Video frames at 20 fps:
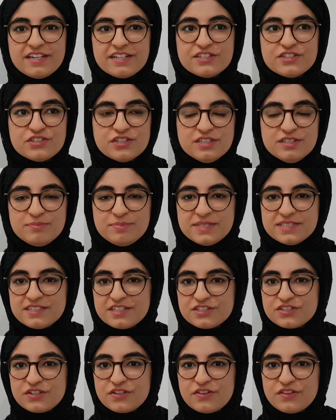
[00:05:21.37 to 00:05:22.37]
It shouldn't be
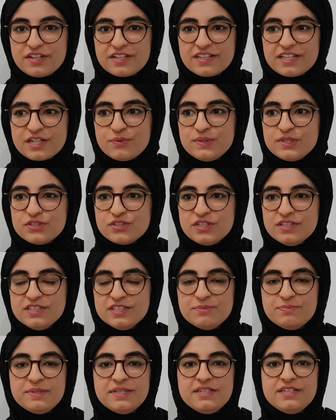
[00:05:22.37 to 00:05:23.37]
such a thing. Like, we
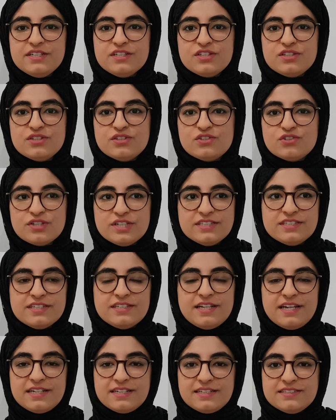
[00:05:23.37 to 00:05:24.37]
shouldn't be
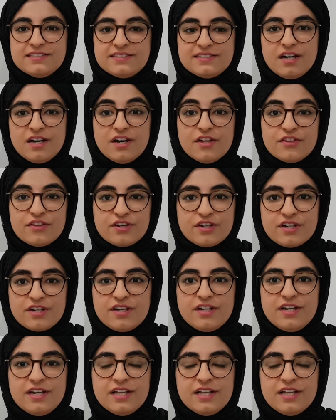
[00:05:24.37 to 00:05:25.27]
treated as other.